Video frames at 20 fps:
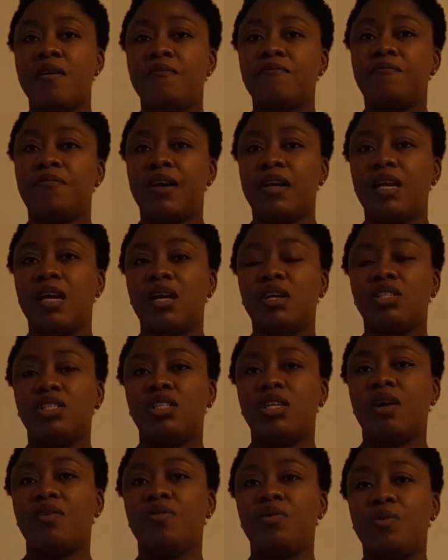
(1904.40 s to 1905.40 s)

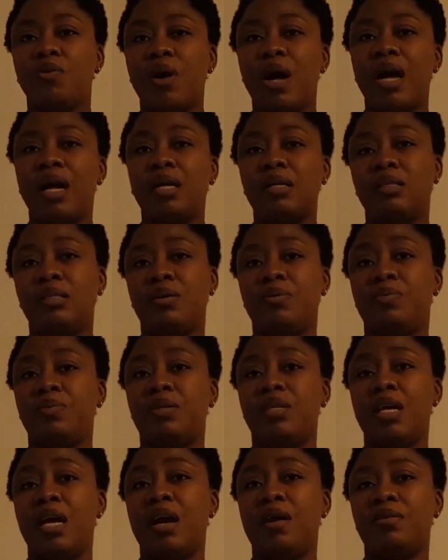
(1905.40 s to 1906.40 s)
financial they
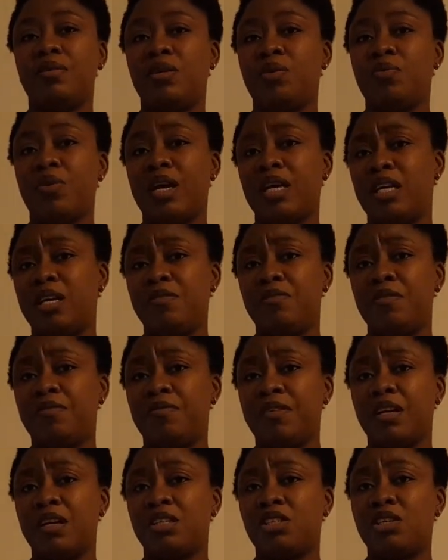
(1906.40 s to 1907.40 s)
were given
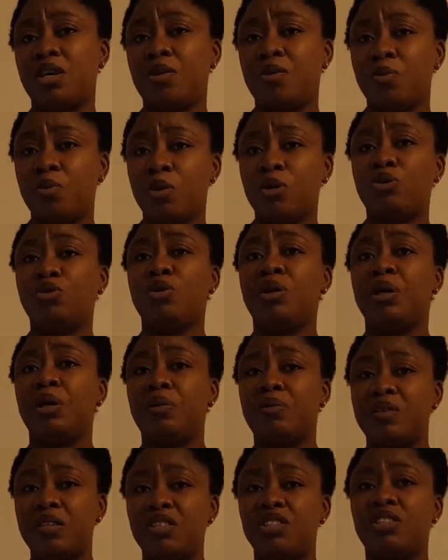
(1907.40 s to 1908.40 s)
financial reward to
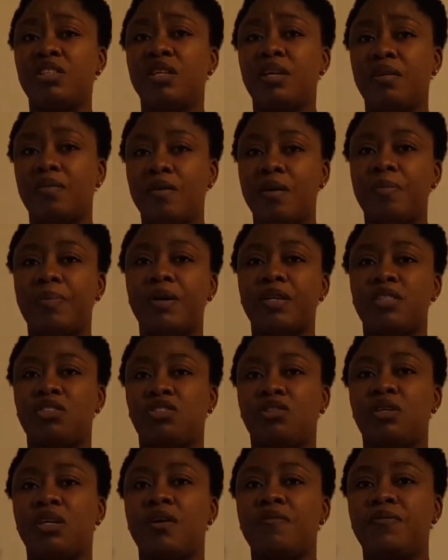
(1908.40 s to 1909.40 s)
increase general
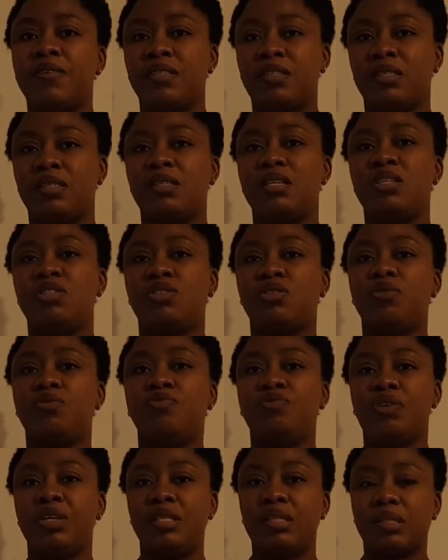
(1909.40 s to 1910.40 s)
practitioner vaccination
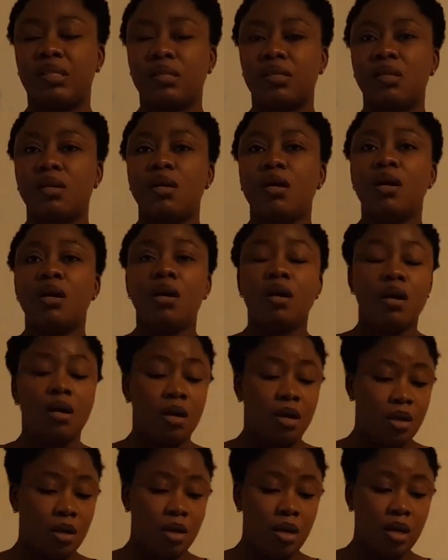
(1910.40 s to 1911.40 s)
rates.
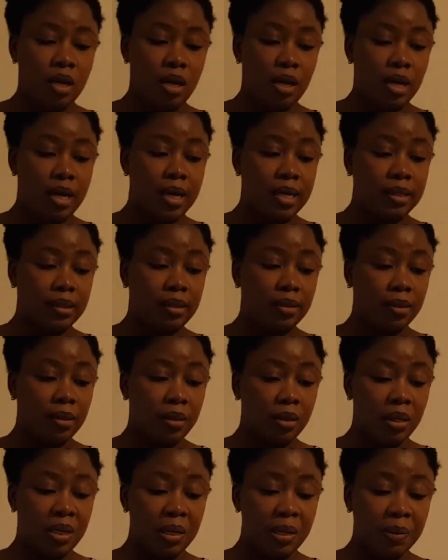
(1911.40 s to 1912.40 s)
And
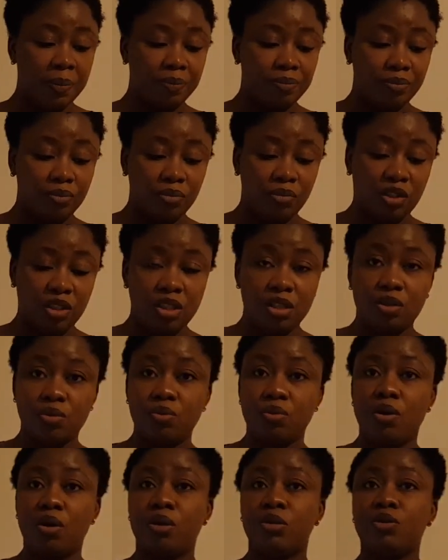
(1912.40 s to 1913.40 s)
this
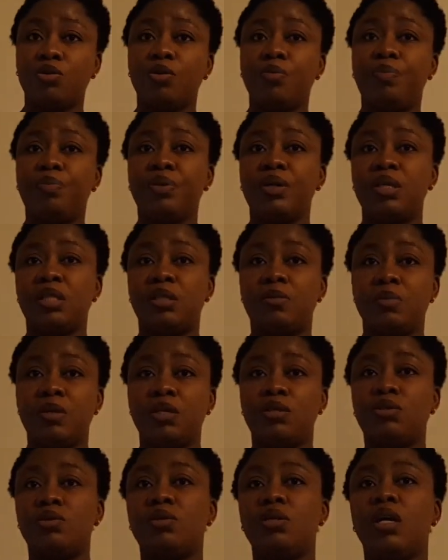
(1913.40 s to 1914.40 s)
also brings me
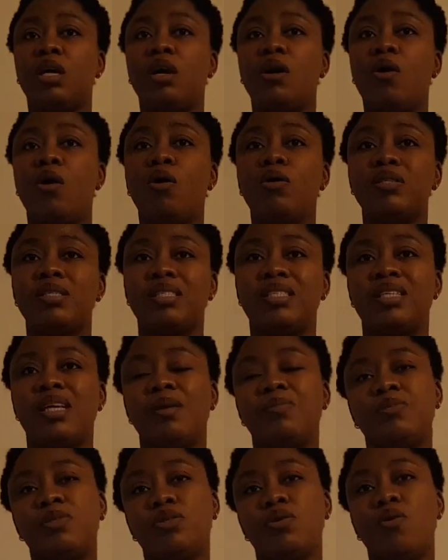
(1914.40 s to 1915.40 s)
to the
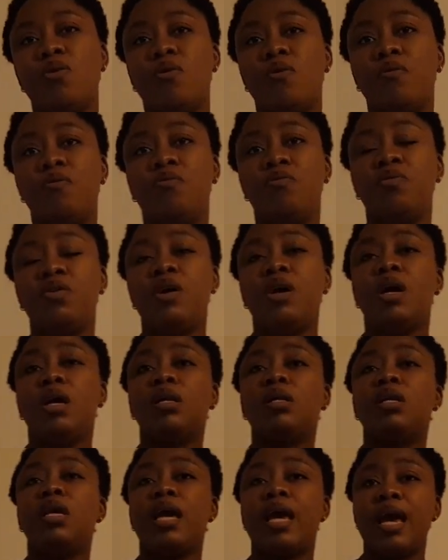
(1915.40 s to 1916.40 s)
concept of
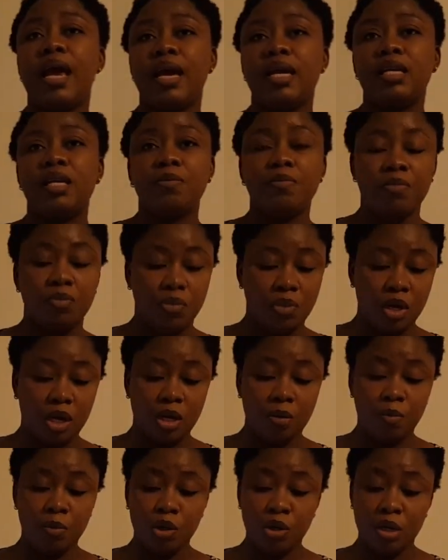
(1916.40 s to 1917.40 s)
the herd
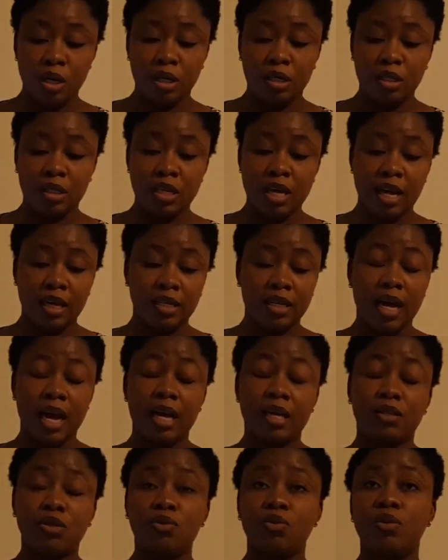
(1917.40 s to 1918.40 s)
immunity and
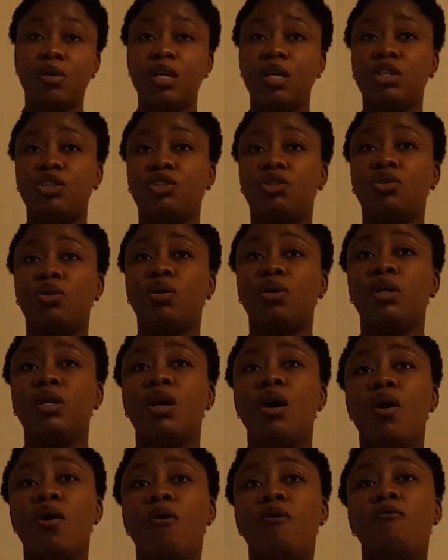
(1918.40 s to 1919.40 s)
isolation
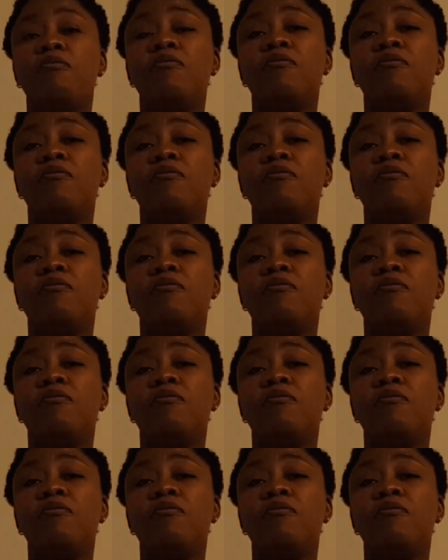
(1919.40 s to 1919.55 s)
of